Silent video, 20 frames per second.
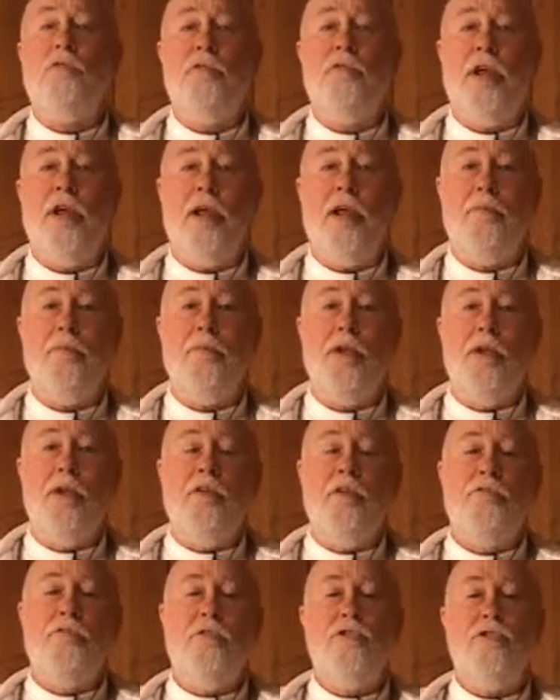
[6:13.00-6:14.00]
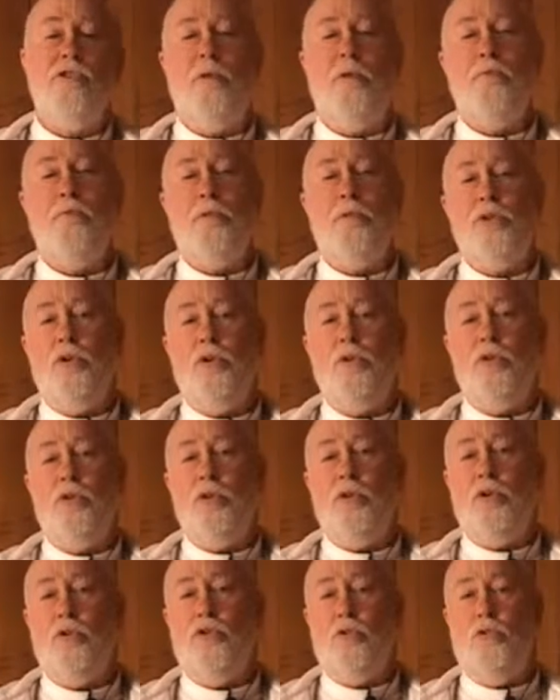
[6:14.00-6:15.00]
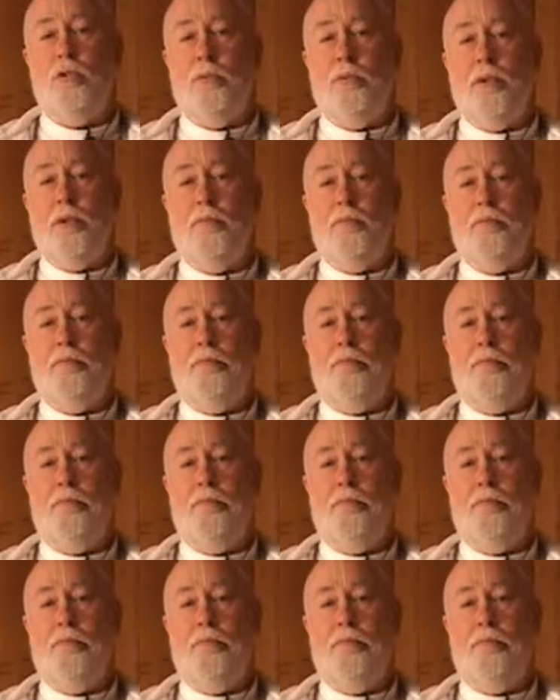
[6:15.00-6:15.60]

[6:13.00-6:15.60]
their fame for some material enjoyment.